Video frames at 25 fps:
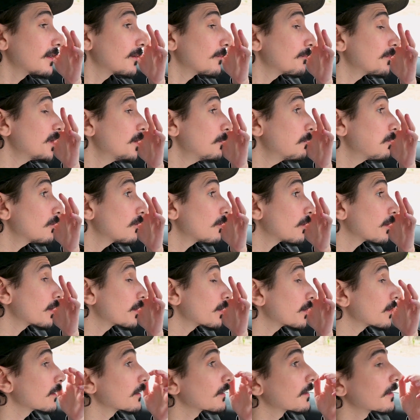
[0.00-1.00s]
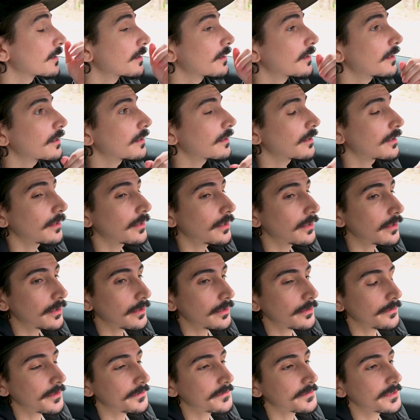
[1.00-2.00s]
people are,
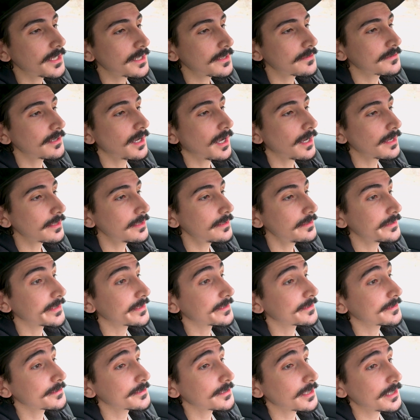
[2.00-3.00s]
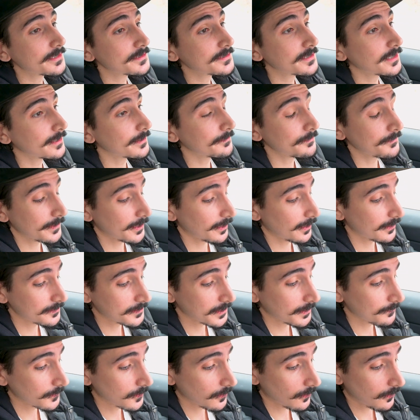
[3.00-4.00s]
the TikTokians, as
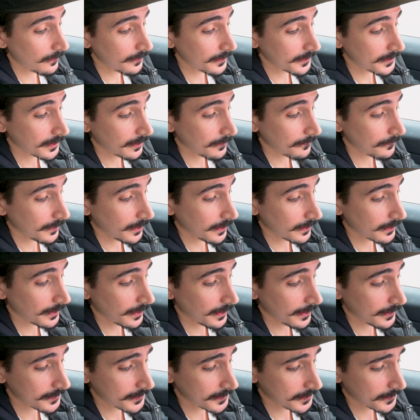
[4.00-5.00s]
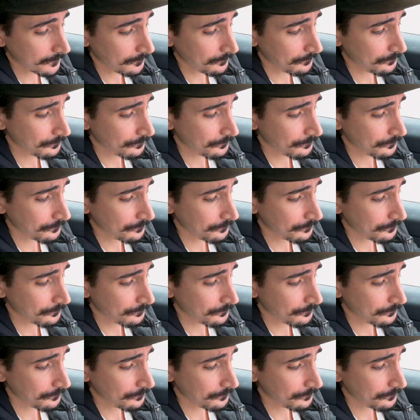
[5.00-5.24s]
I'm calling them, I guess,